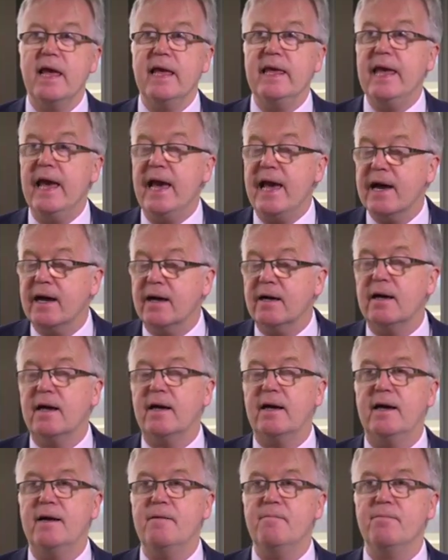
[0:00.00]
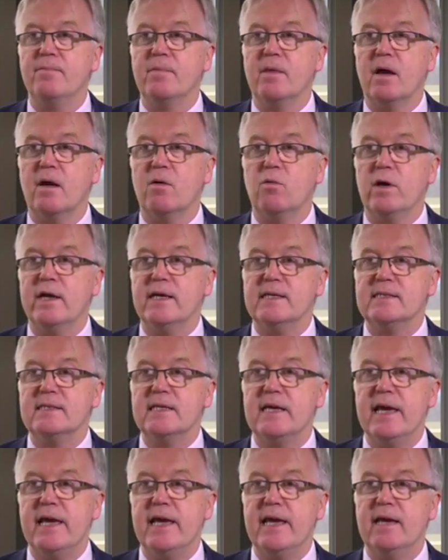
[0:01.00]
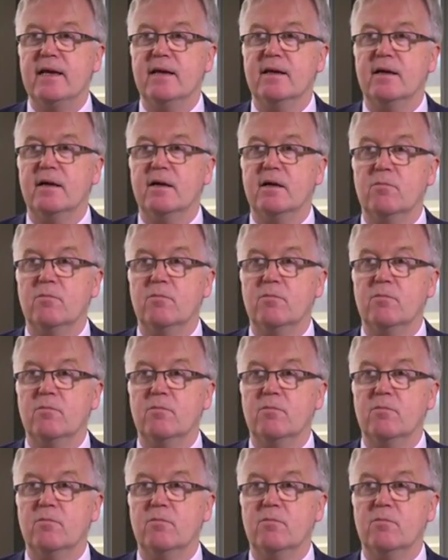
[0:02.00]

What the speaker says: Yeah, we're seeing,